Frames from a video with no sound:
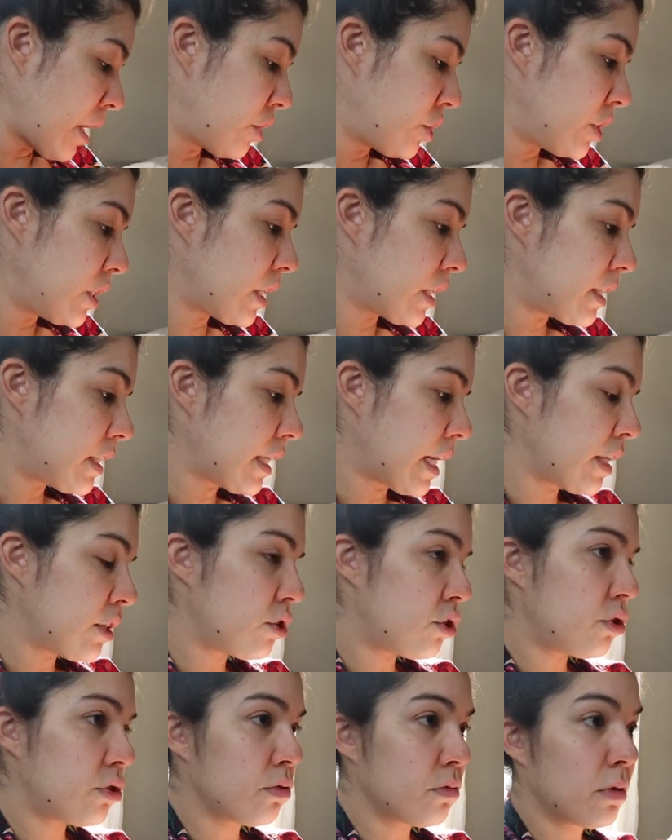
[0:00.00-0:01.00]
she does
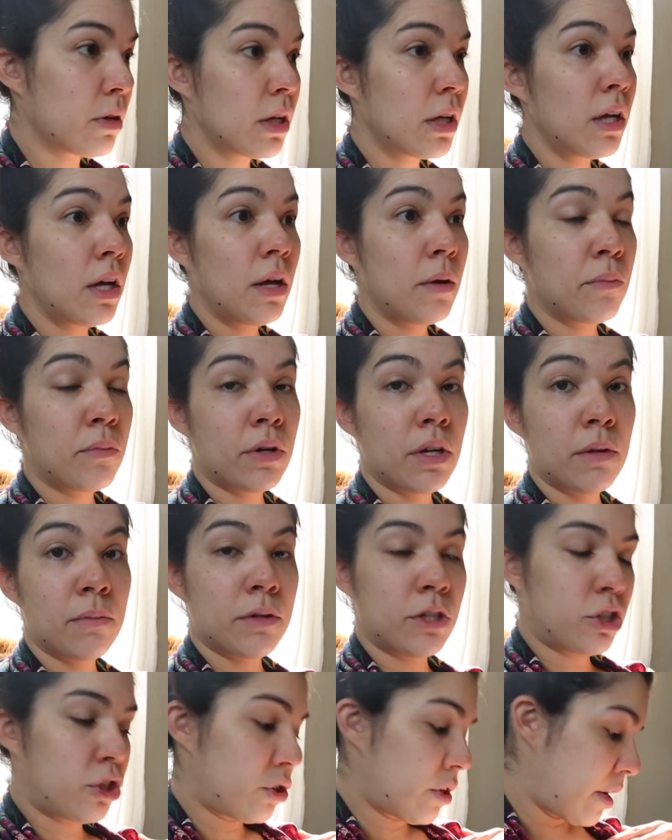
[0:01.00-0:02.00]
tend to pretty
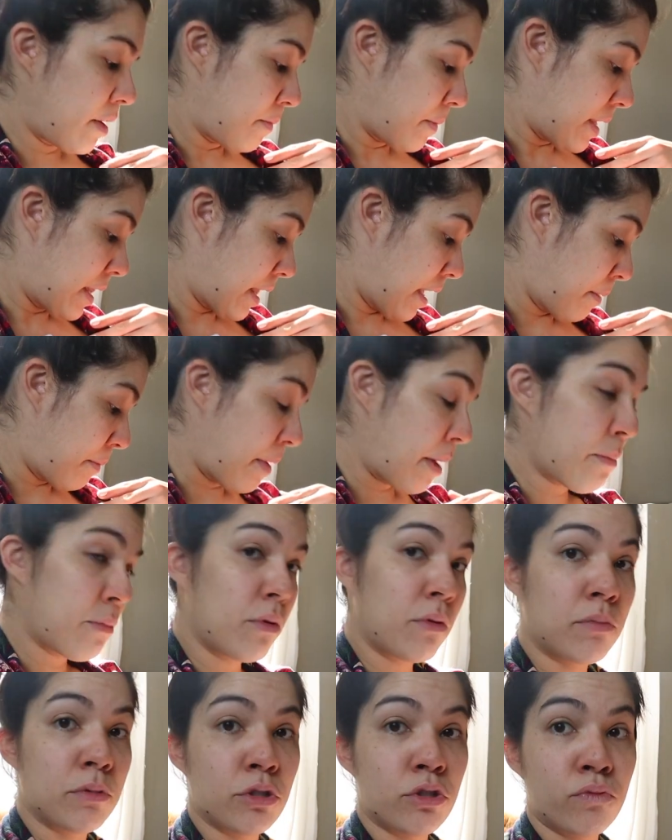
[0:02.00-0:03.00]
much drain me. Like my
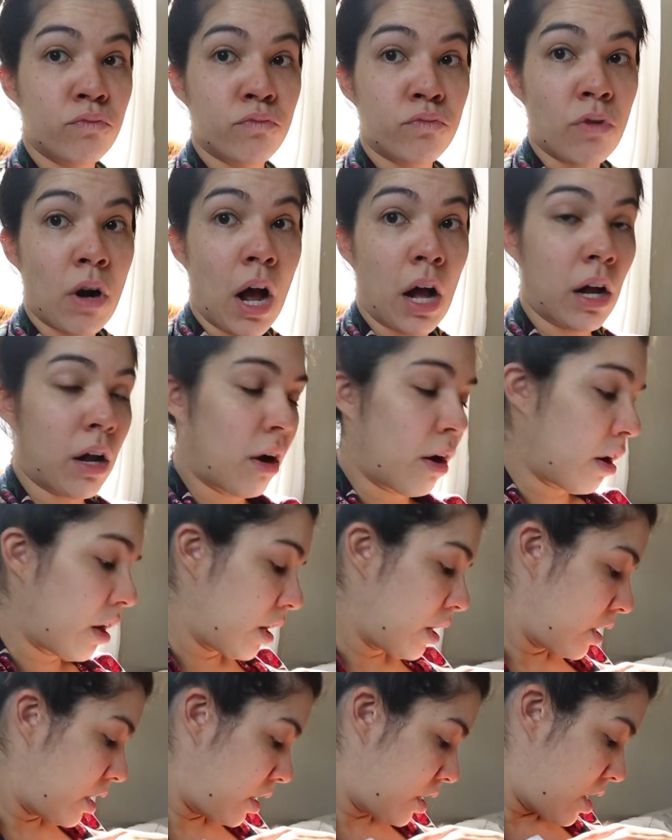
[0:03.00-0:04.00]
boob was rock
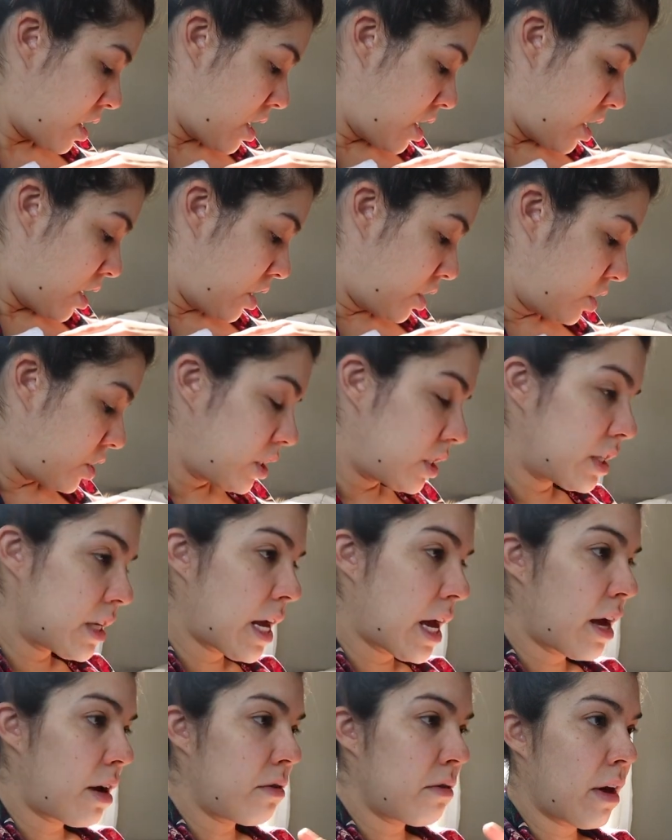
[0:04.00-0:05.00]
hard just
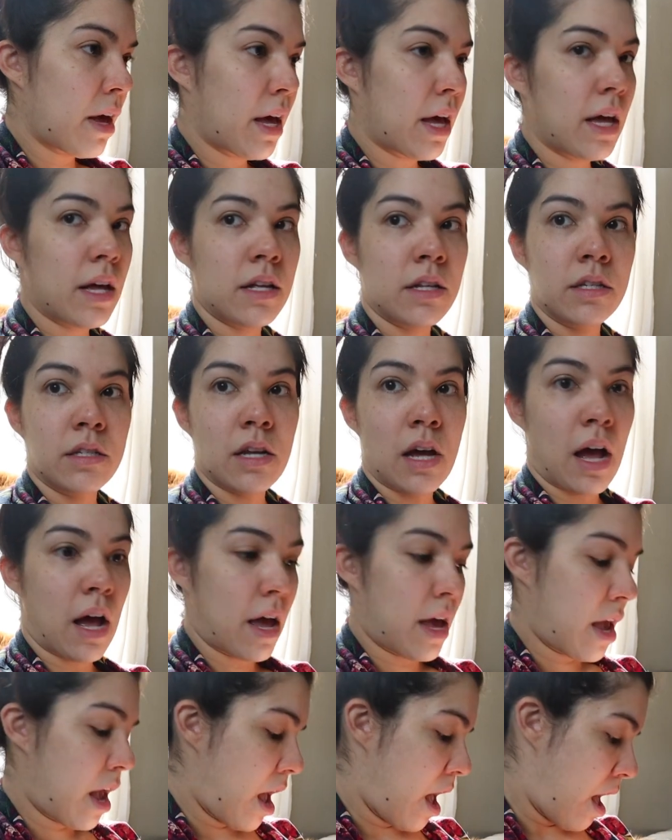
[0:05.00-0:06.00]
now, and
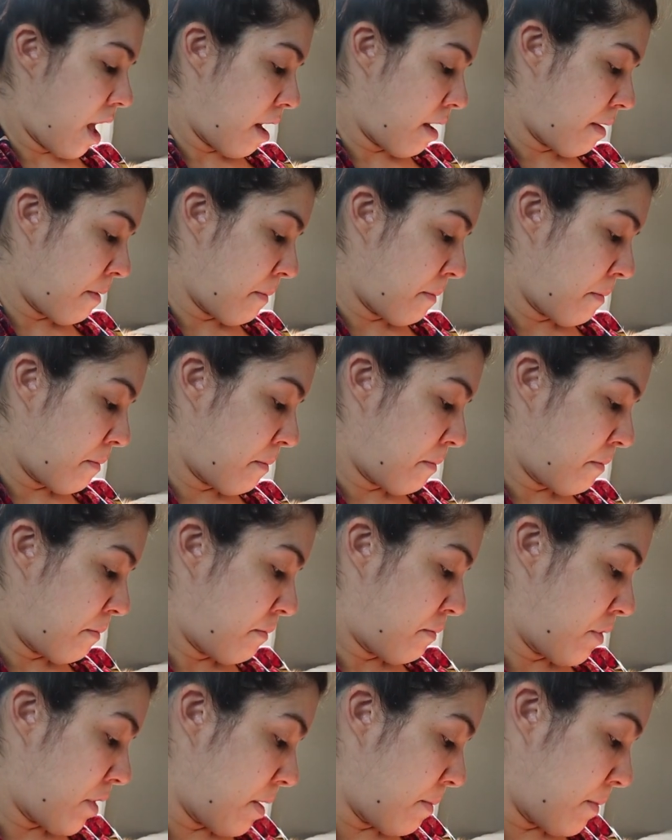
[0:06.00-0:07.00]
I am
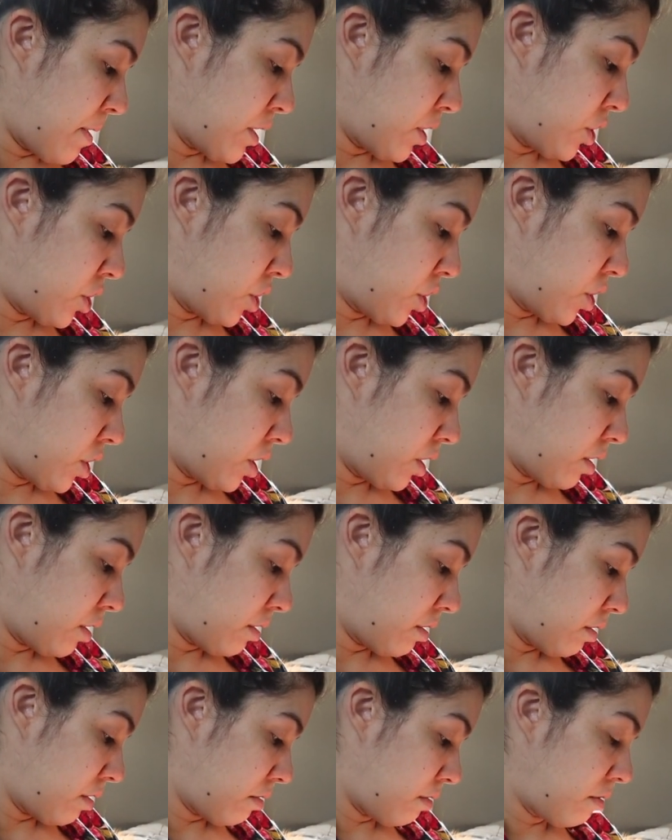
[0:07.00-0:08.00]
pretty much
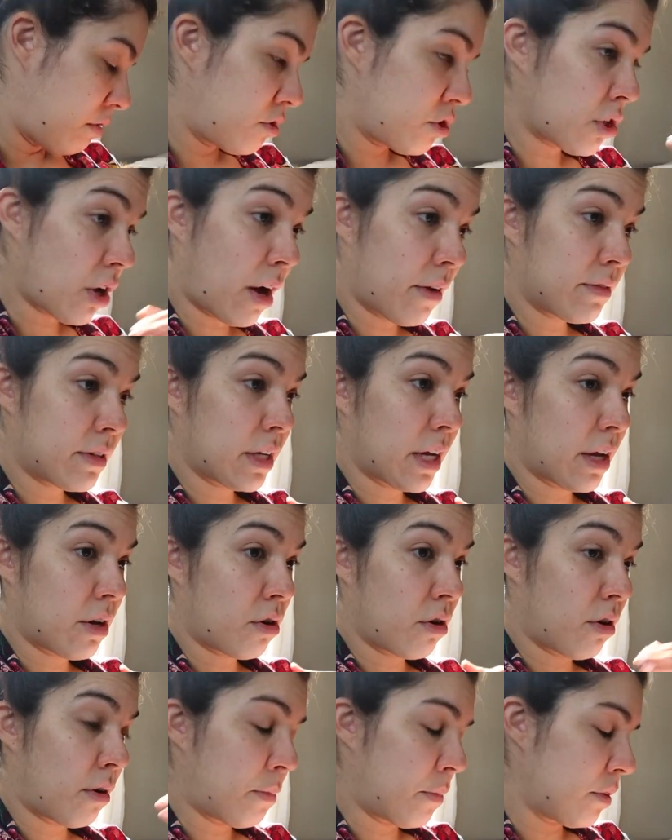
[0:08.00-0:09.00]
soft again
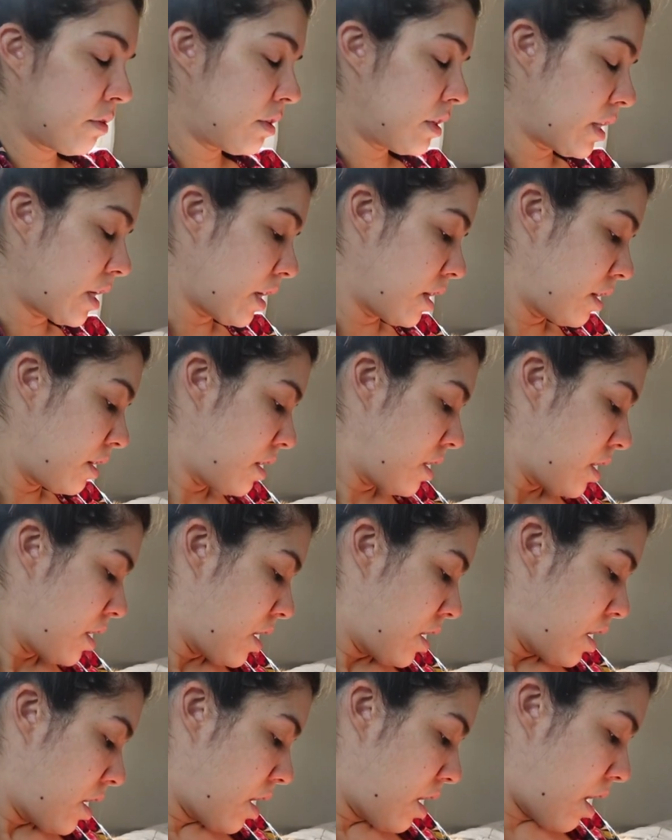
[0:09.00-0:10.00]
or almost there.
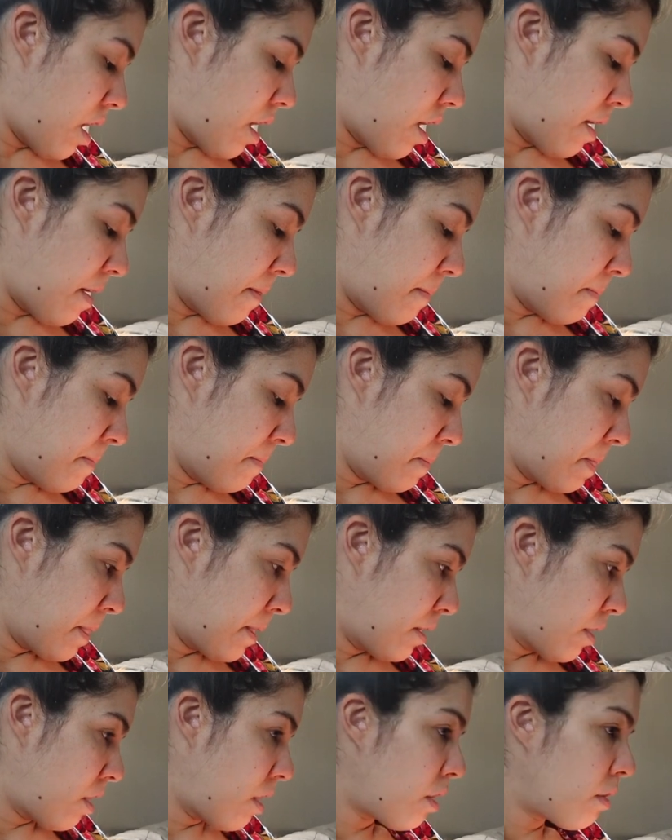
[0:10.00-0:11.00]
Um,
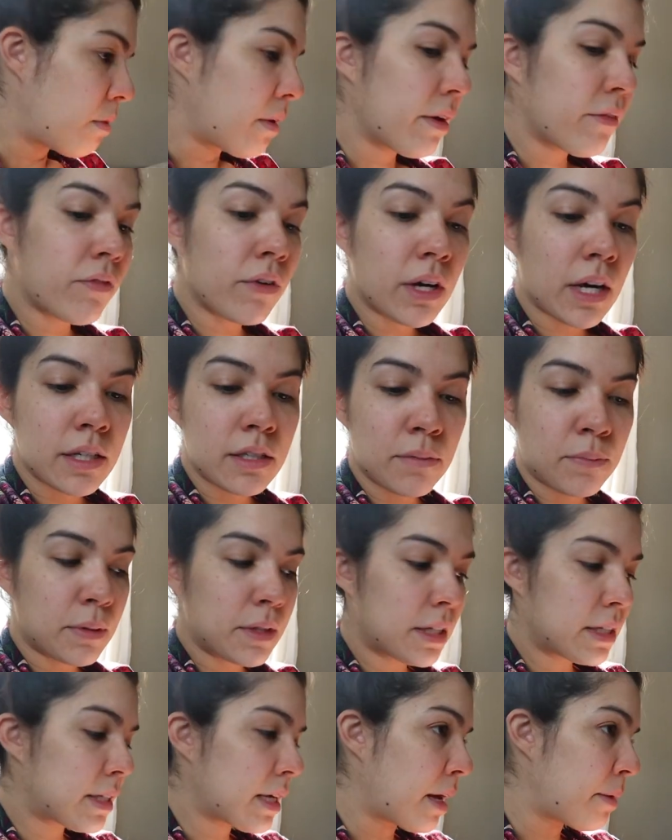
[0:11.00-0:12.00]
Oh, I forgot to
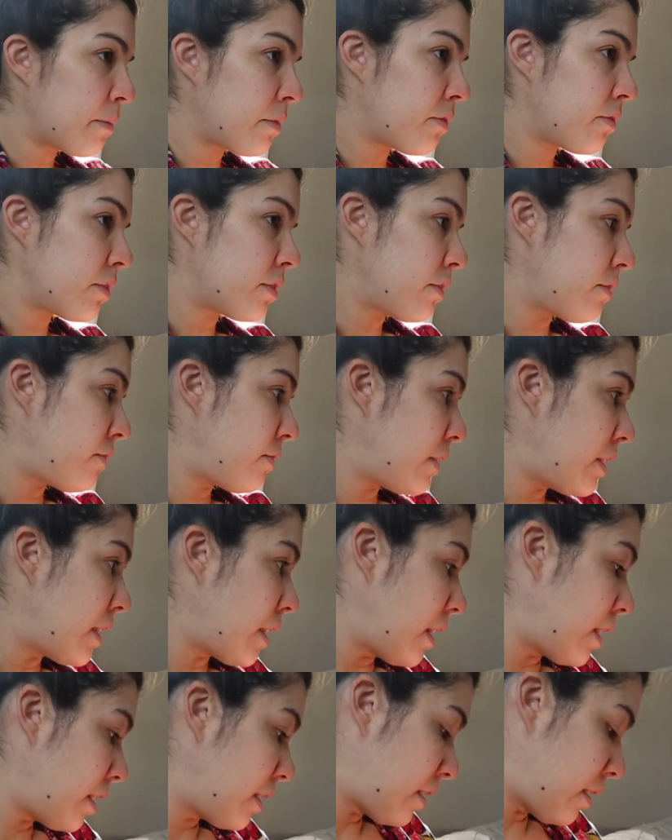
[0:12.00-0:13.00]
put the timer for the
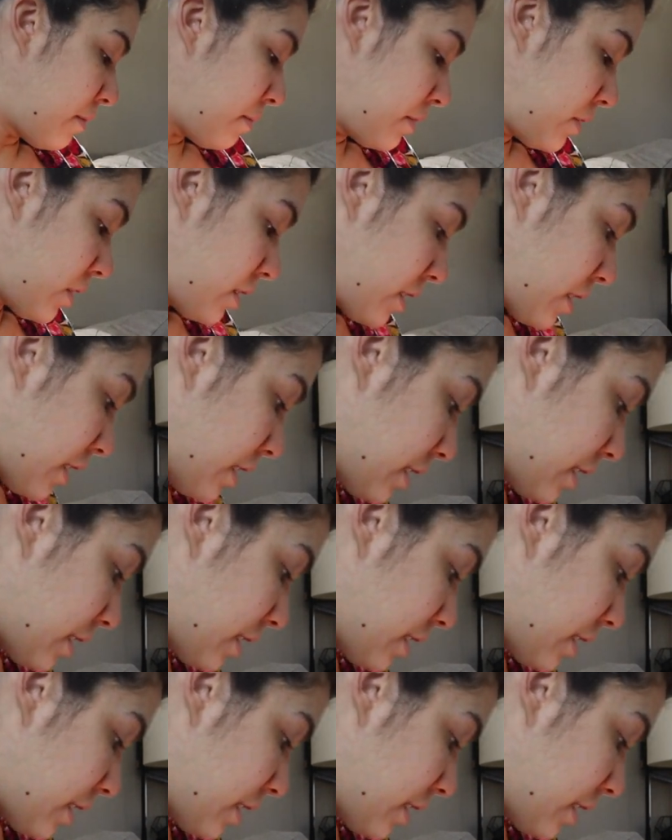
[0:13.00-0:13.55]
feeding. I was just